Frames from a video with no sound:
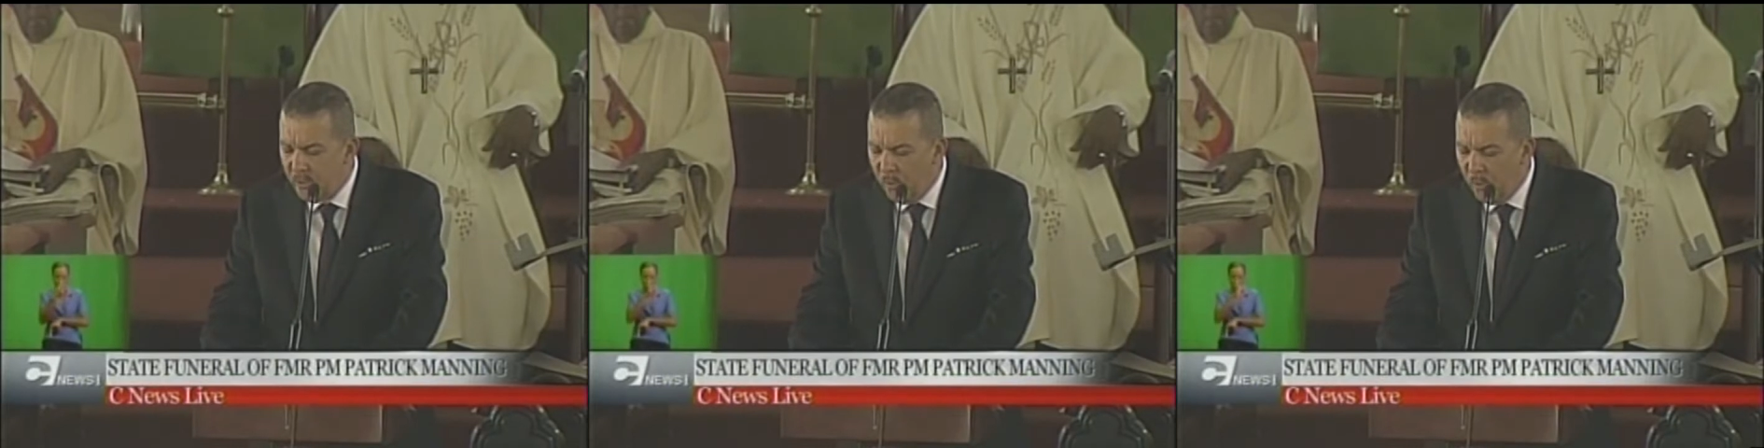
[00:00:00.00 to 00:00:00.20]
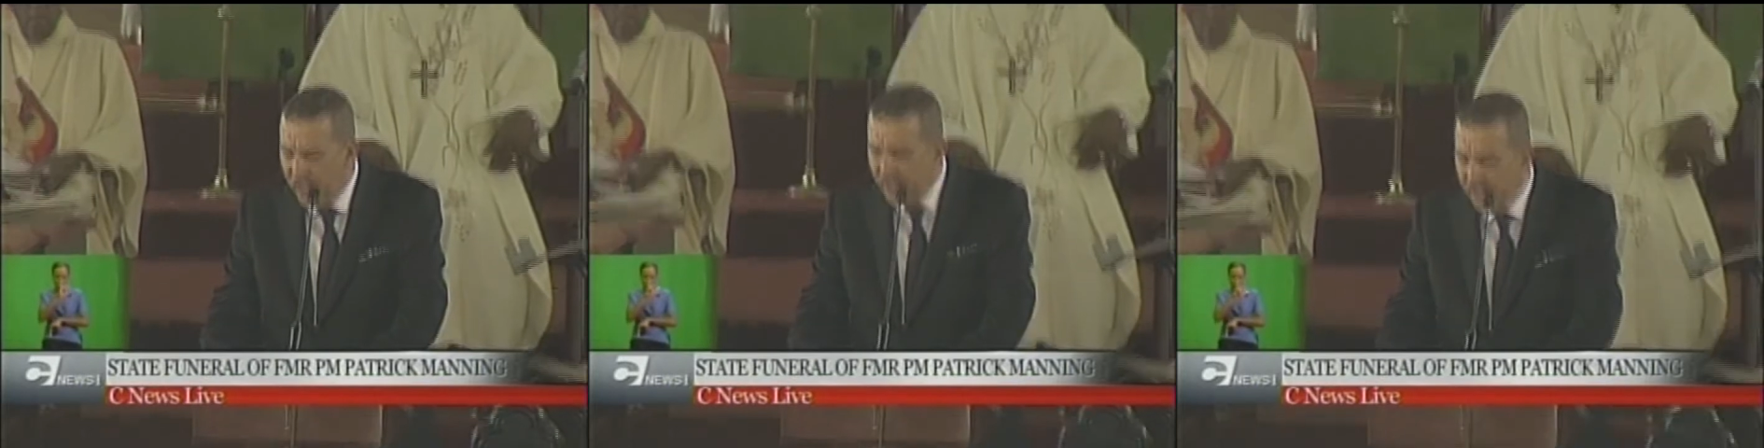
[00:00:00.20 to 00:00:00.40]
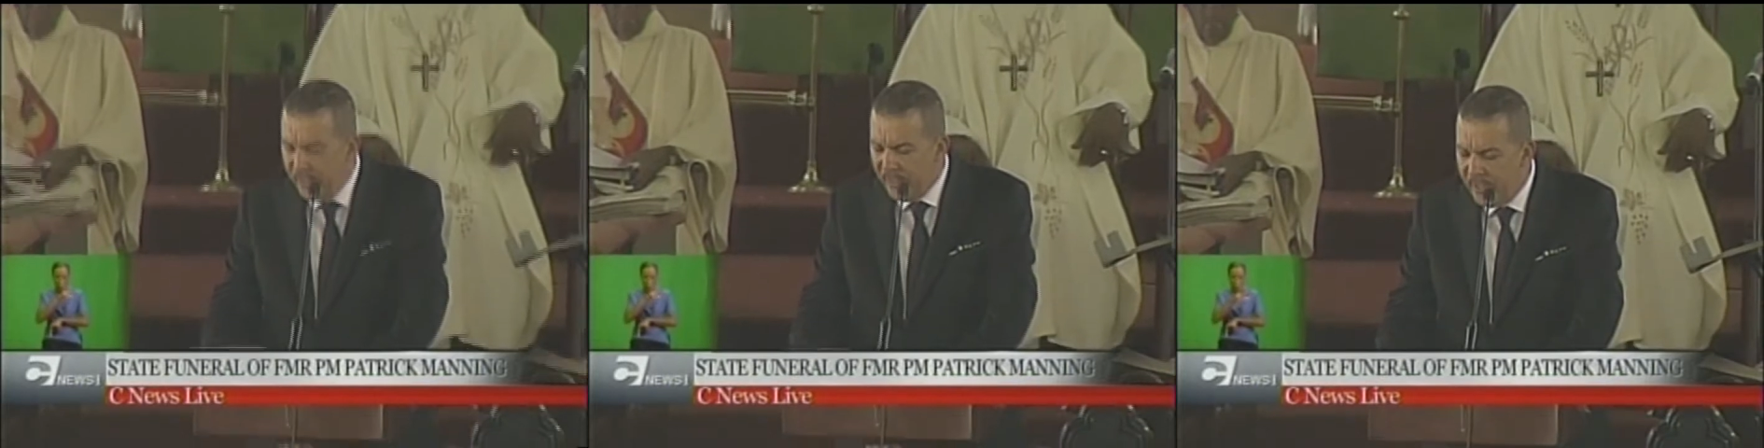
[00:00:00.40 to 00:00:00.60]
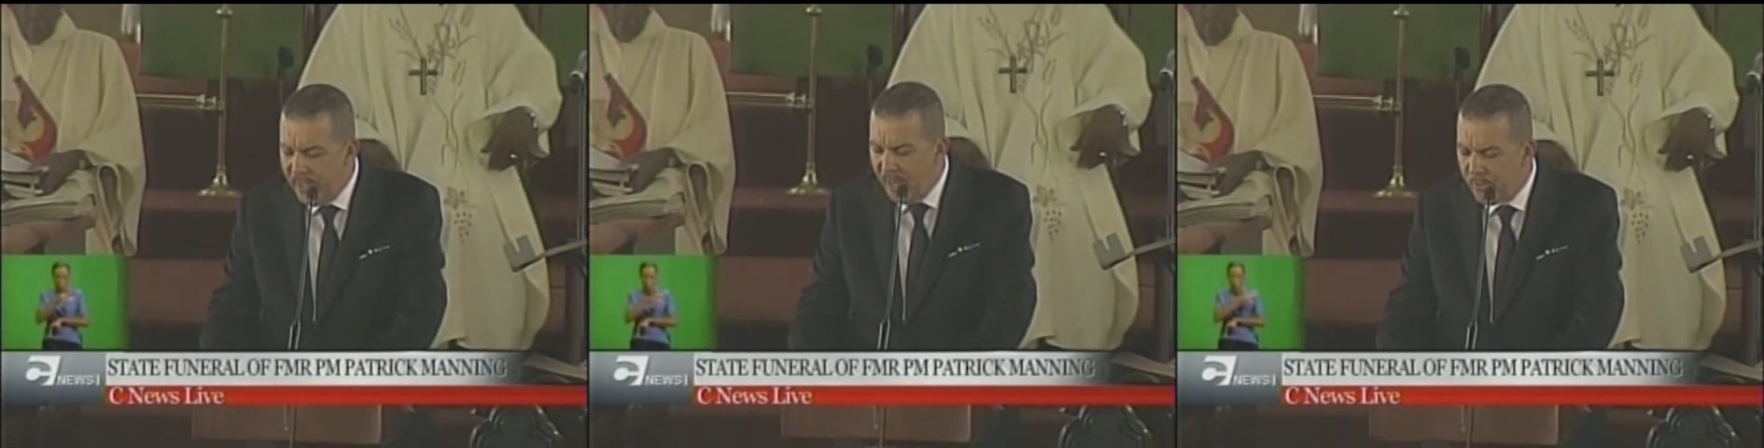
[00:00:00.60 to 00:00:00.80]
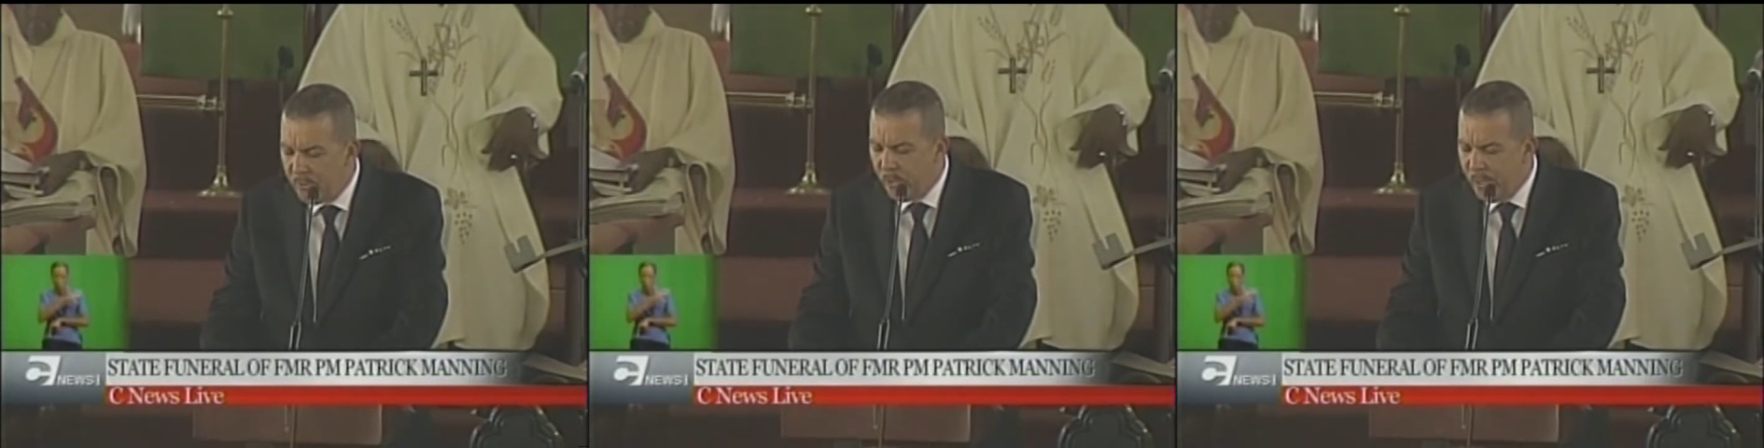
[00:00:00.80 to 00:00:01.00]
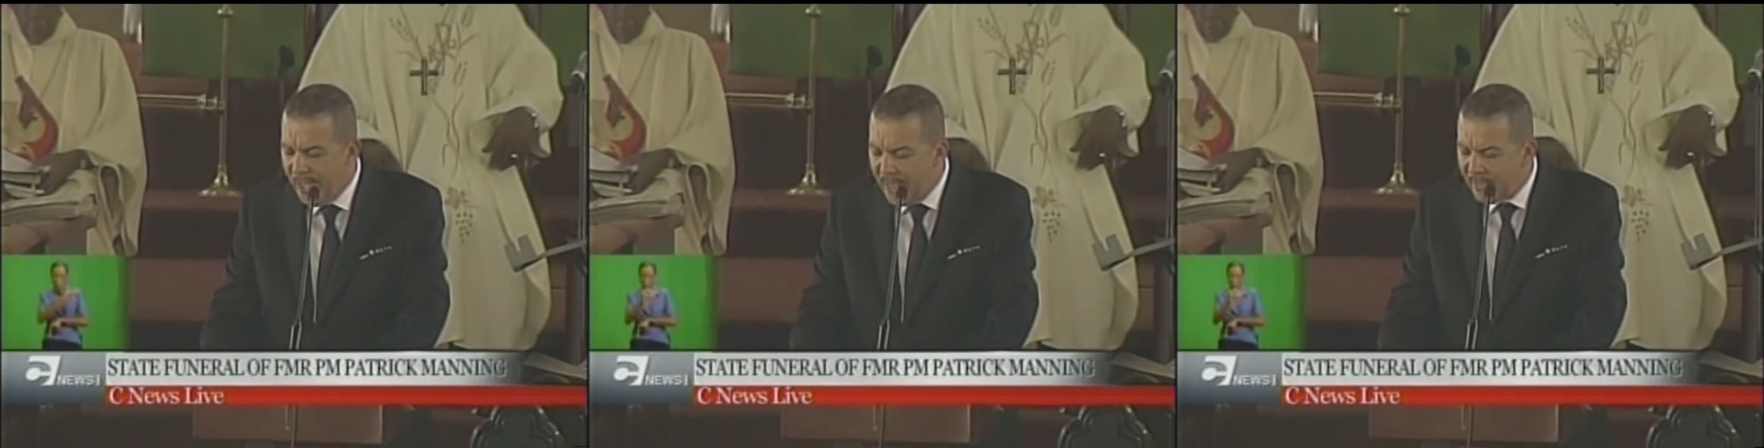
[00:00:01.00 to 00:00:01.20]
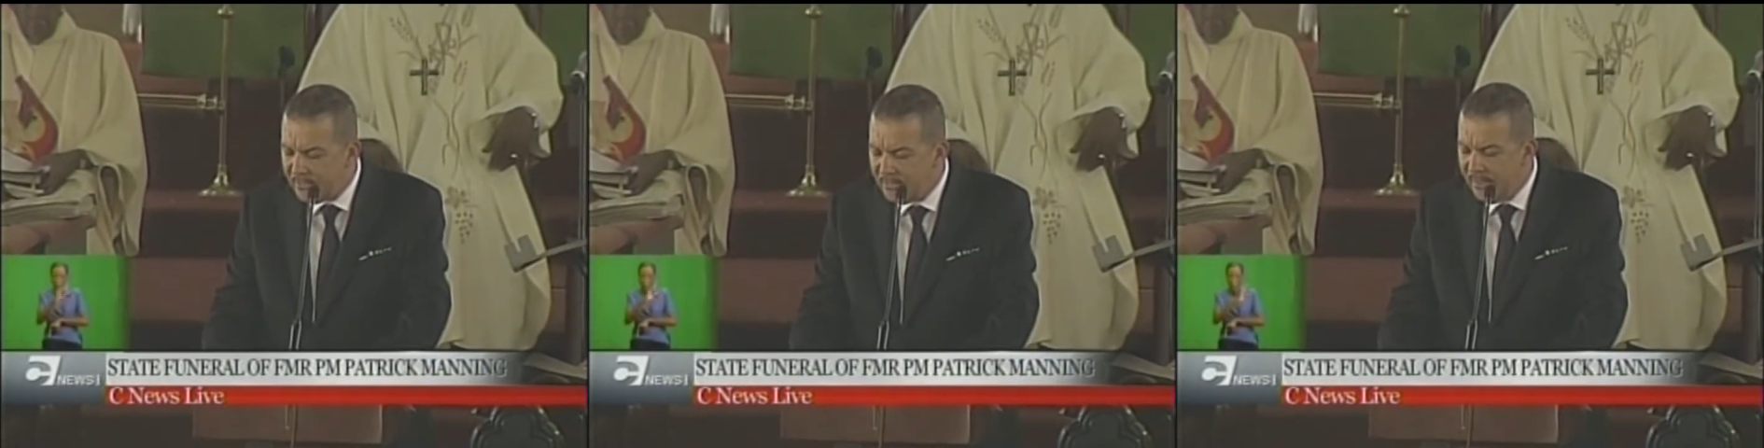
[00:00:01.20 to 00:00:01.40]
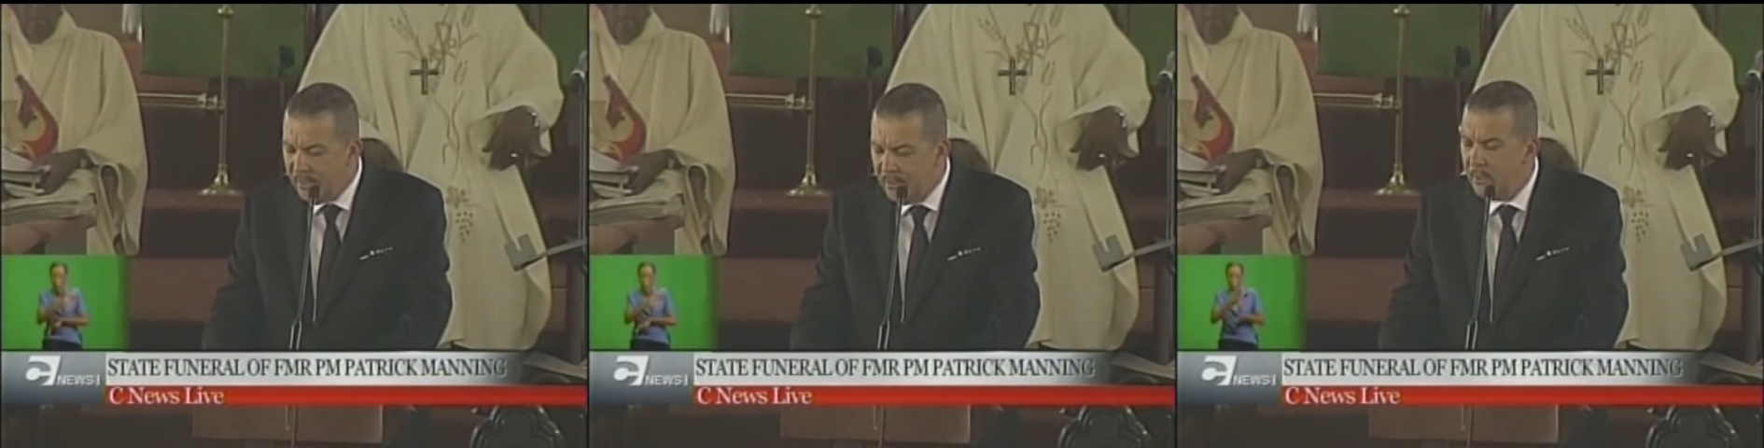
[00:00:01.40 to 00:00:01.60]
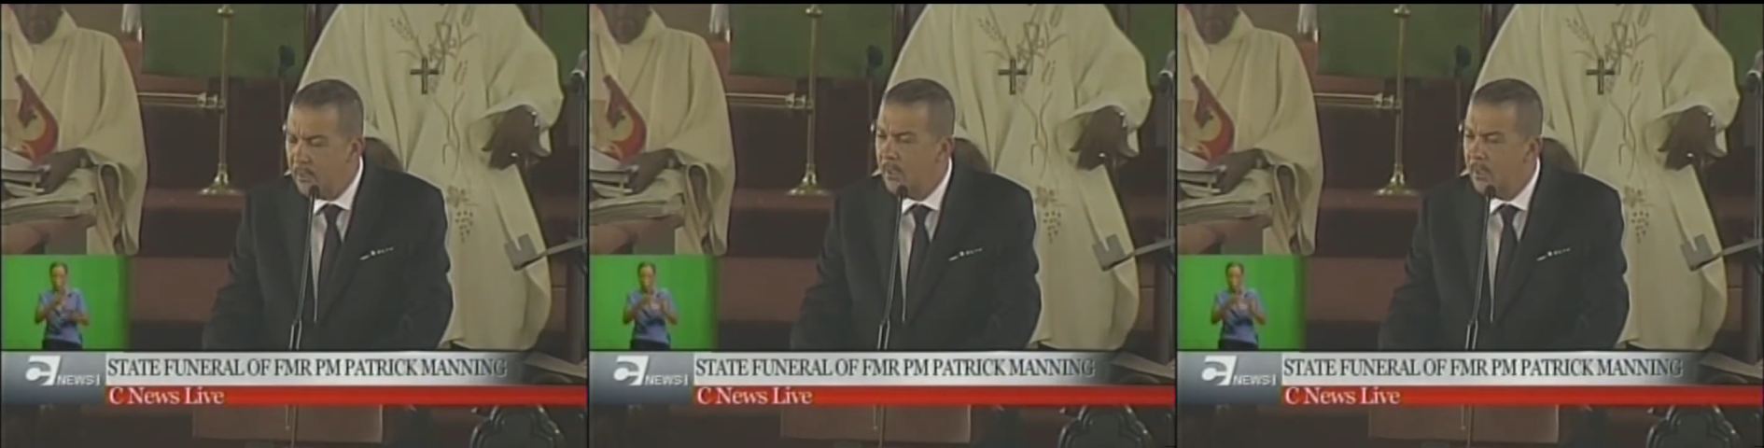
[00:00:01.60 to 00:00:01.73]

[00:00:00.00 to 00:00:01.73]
region have reacted